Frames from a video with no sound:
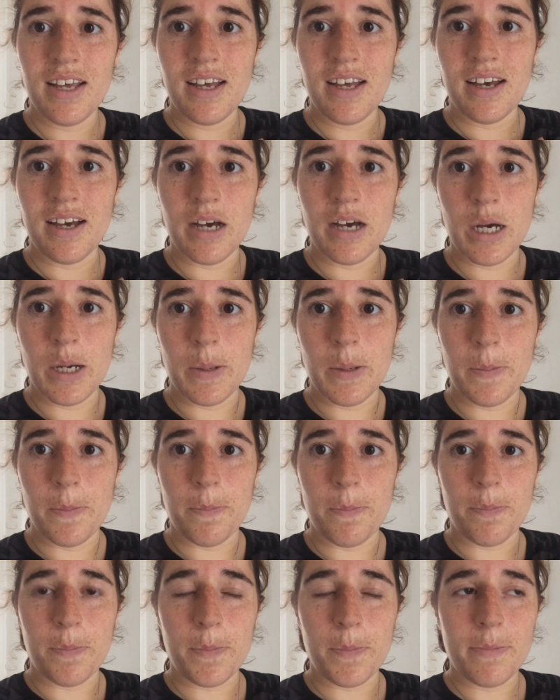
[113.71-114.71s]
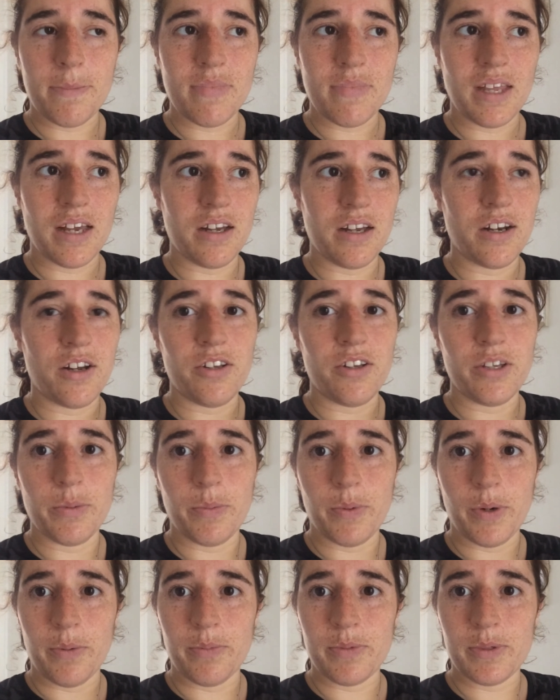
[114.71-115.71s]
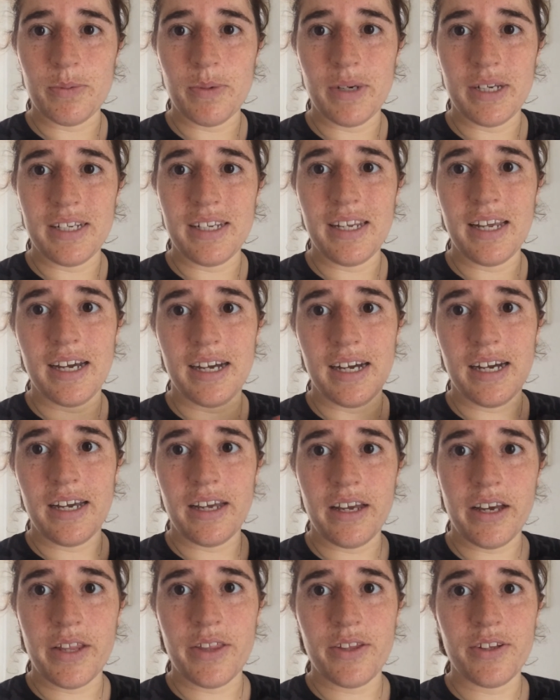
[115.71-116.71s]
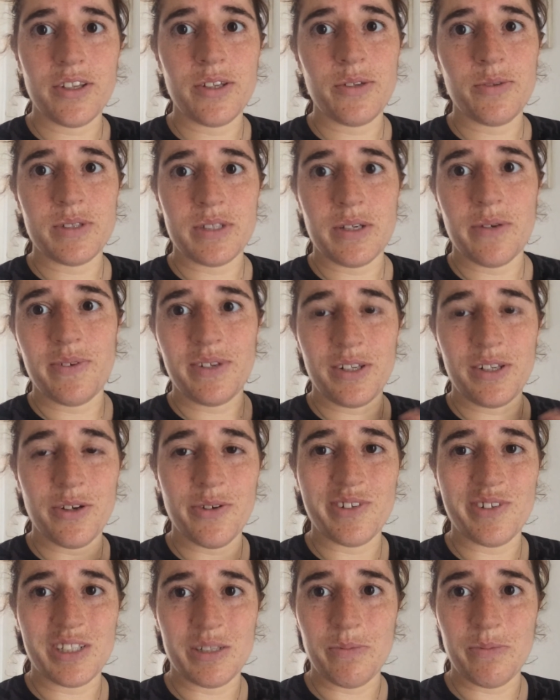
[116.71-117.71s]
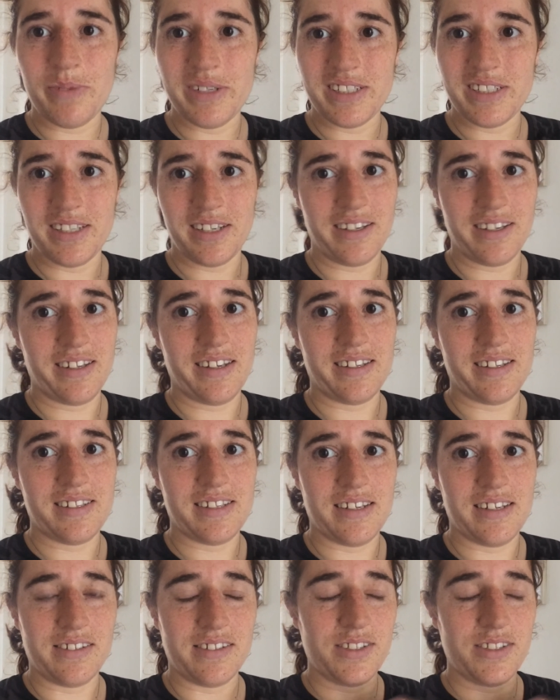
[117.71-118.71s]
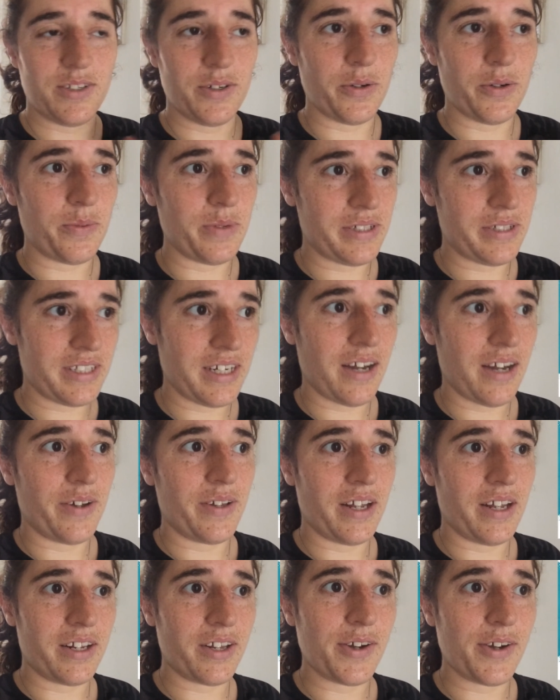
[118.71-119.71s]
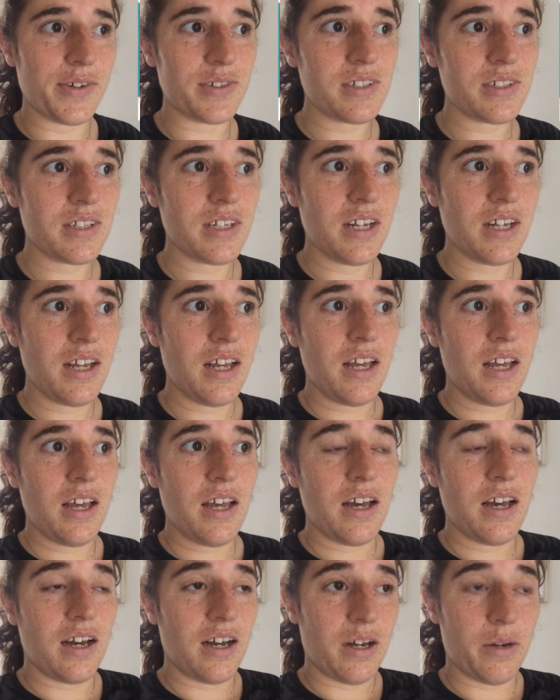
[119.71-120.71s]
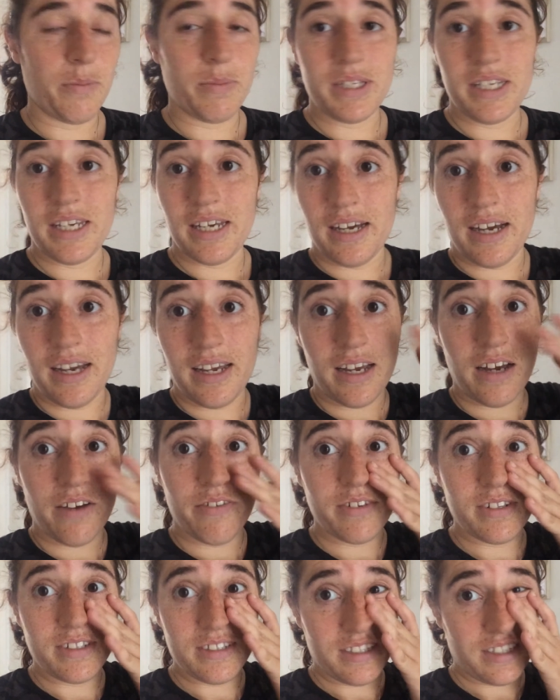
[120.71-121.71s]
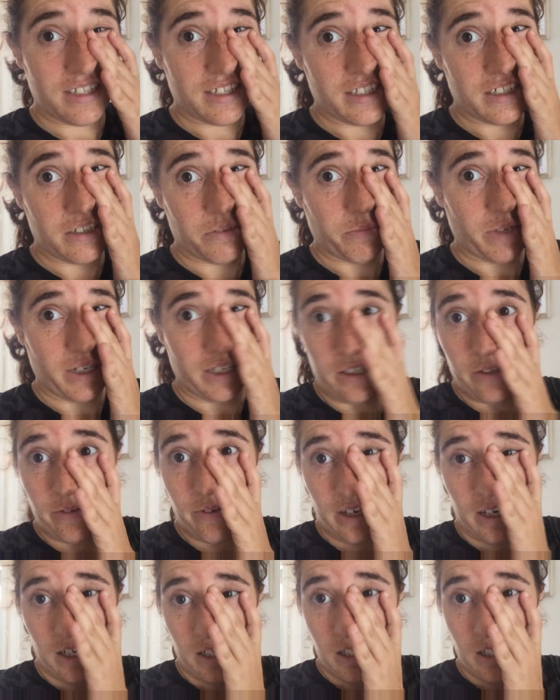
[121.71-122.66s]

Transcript: in all the prompts, but yeah, I thought it was a bit oversimplistic in that sense. So we'll see how that goes. But yeah, I haven't started my TBR